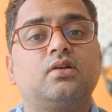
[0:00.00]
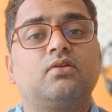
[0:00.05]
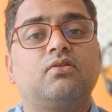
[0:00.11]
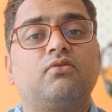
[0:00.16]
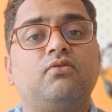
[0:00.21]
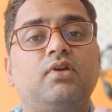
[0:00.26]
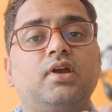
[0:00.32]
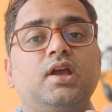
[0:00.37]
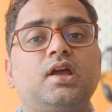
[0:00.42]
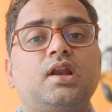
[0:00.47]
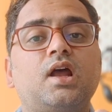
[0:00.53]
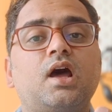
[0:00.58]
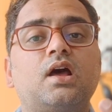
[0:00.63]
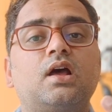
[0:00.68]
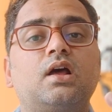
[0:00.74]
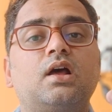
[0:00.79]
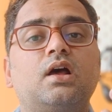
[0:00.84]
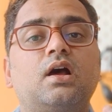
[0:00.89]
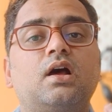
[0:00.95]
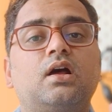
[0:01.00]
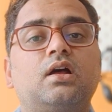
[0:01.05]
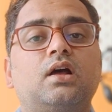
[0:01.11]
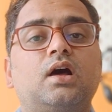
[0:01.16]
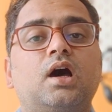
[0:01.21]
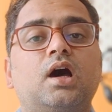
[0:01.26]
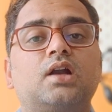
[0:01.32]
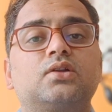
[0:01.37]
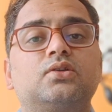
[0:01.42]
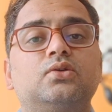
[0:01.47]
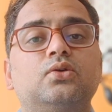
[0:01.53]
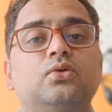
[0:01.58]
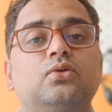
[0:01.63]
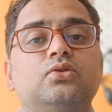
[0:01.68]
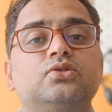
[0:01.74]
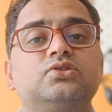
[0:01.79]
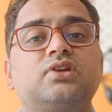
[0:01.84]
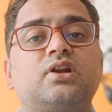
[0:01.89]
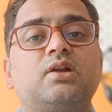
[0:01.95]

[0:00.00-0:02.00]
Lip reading: Where are those